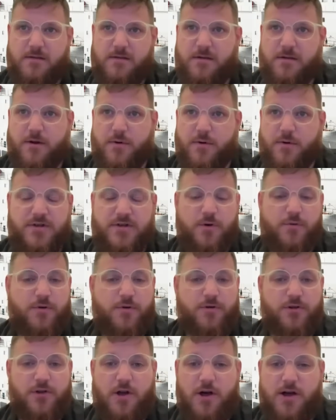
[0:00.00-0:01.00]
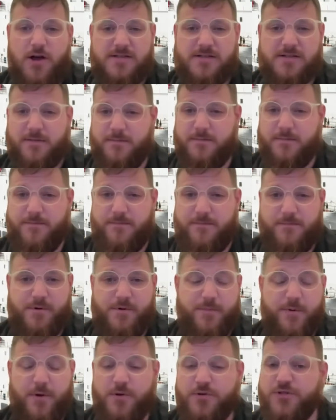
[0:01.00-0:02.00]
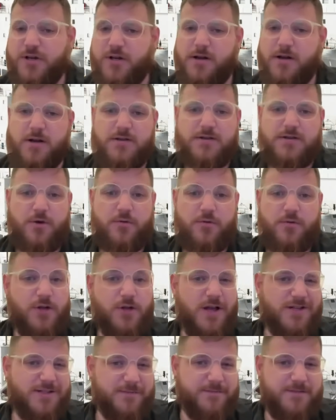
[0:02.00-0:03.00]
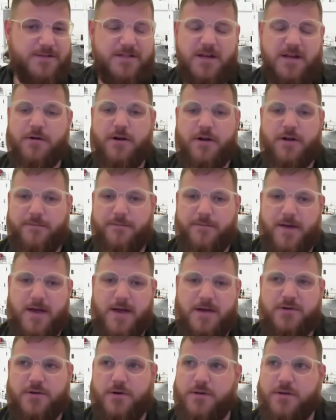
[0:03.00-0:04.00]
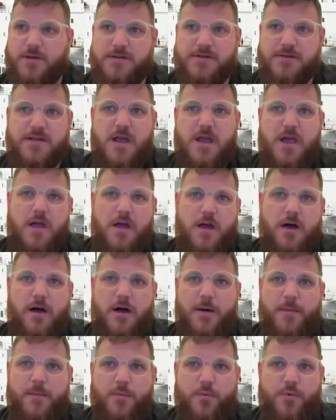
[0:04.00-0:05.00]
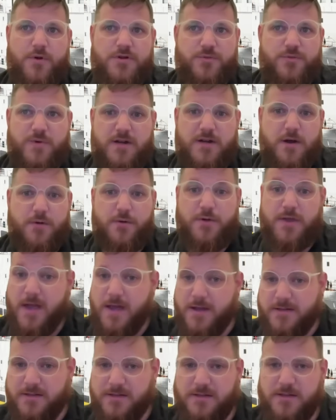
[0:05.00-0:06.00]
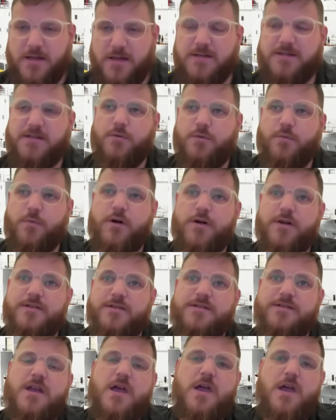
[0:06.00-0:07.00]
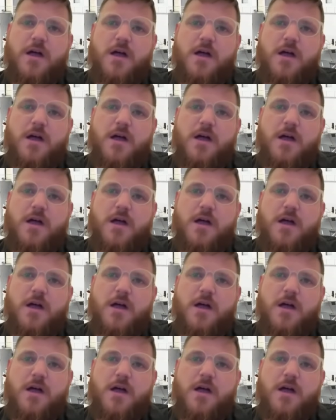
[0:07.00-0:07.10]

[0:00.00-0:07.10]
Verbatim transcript: you know a total loss of propulsion and a total loss of steering a factor in this um, which we know yes yes it was